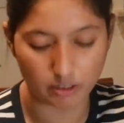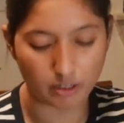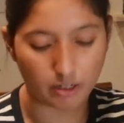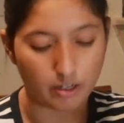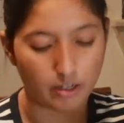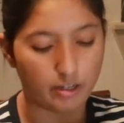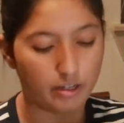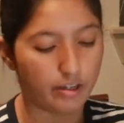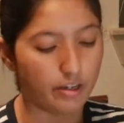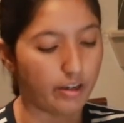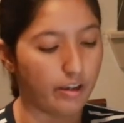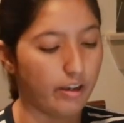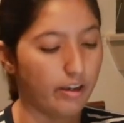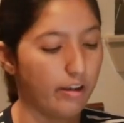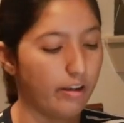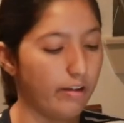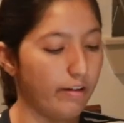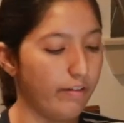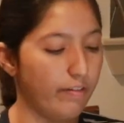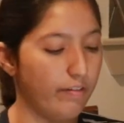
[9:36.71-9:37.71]
I
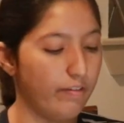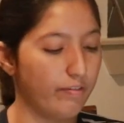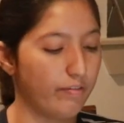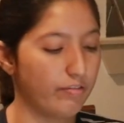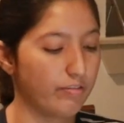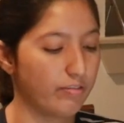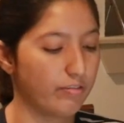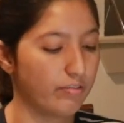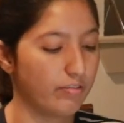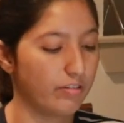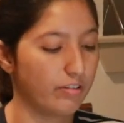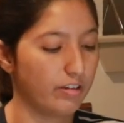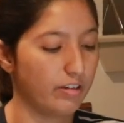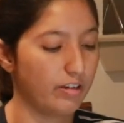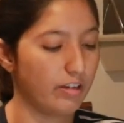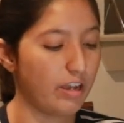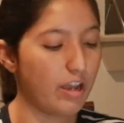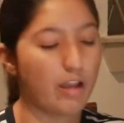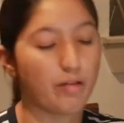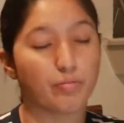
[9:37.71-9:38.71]
have
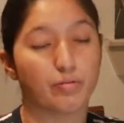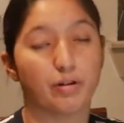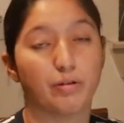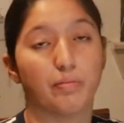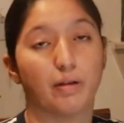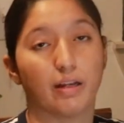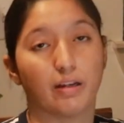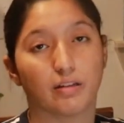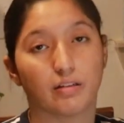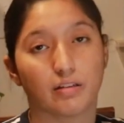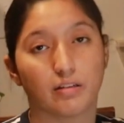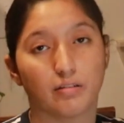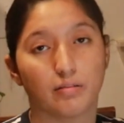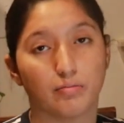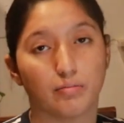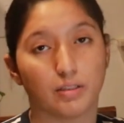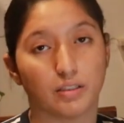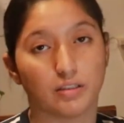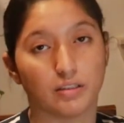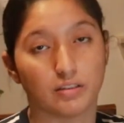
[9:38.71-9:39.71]
ivory black
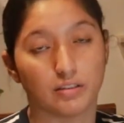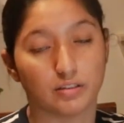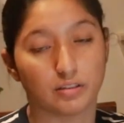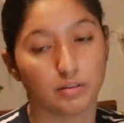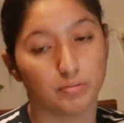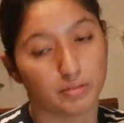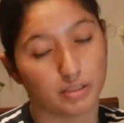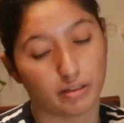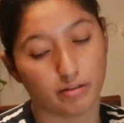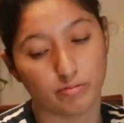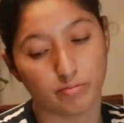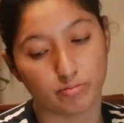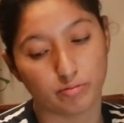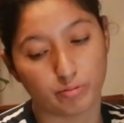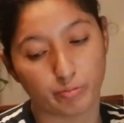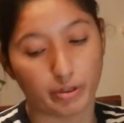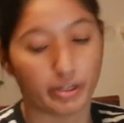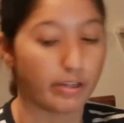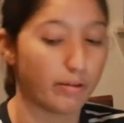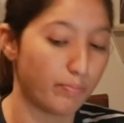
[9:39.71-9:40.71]
because sometimes
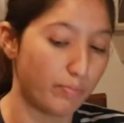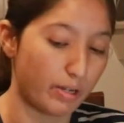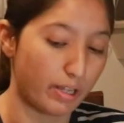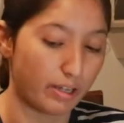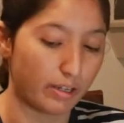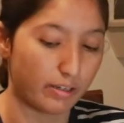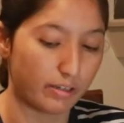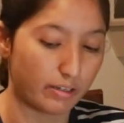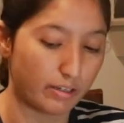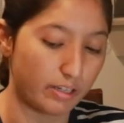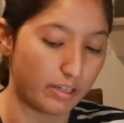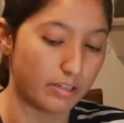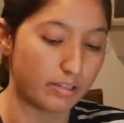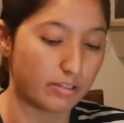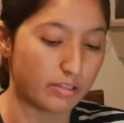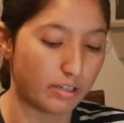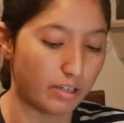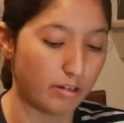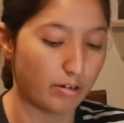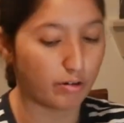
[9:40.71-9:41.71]
making black is
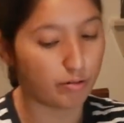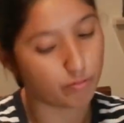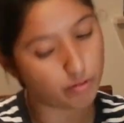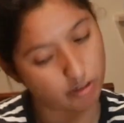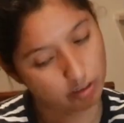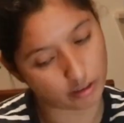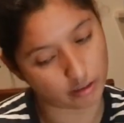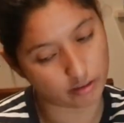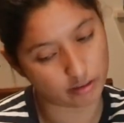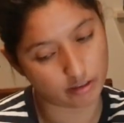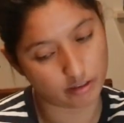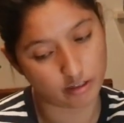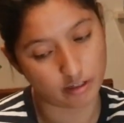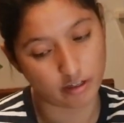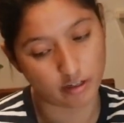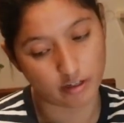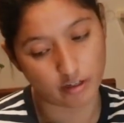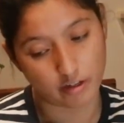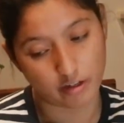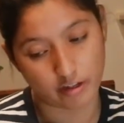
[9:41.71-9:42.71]
a lot of work.
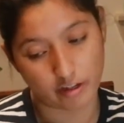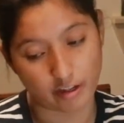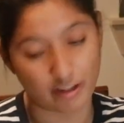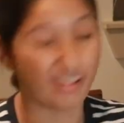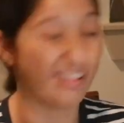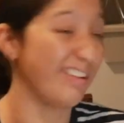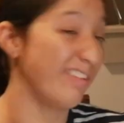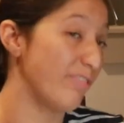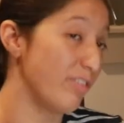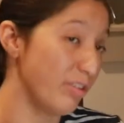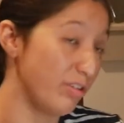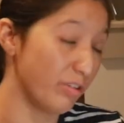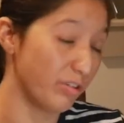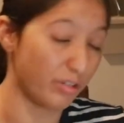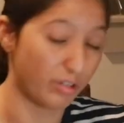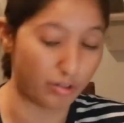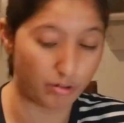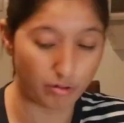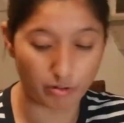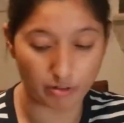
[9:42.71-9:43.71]
And if you
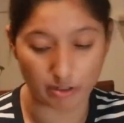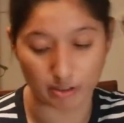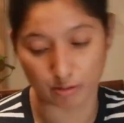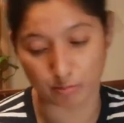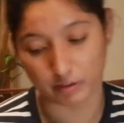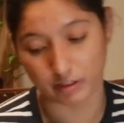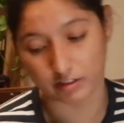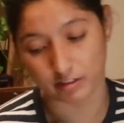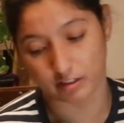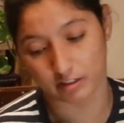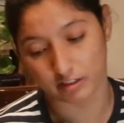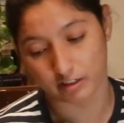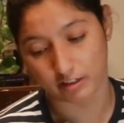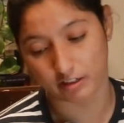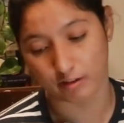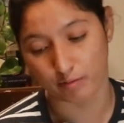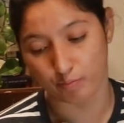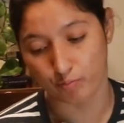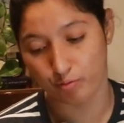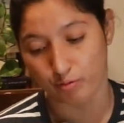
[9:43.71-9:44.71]
don't know, it's
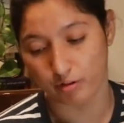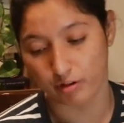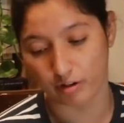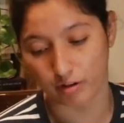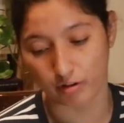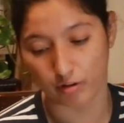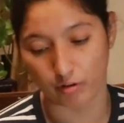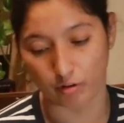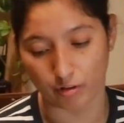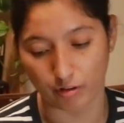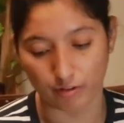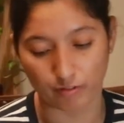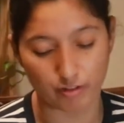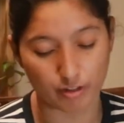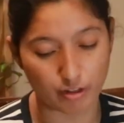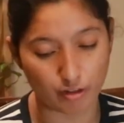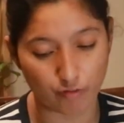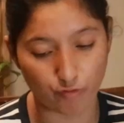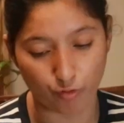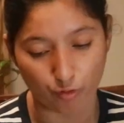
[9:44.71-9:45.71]
basically putting all of
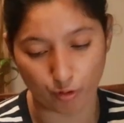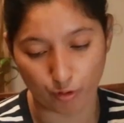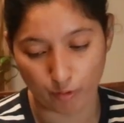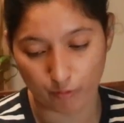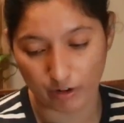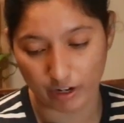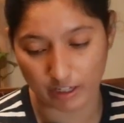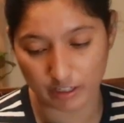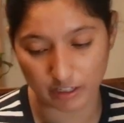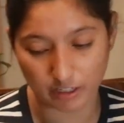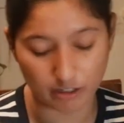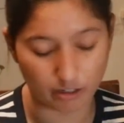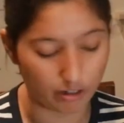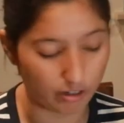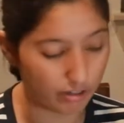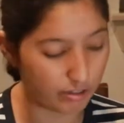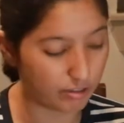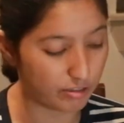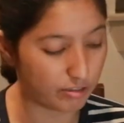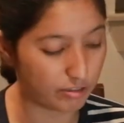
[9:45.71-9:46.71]
these four basic
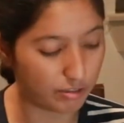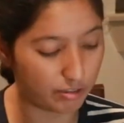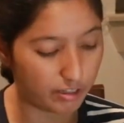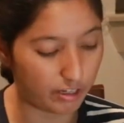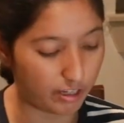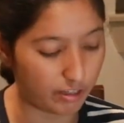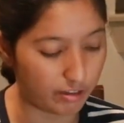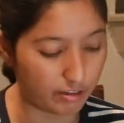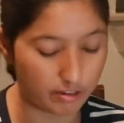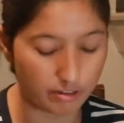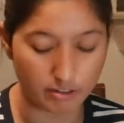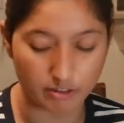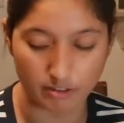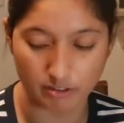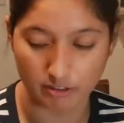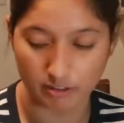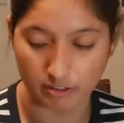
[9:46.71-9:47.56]
colors together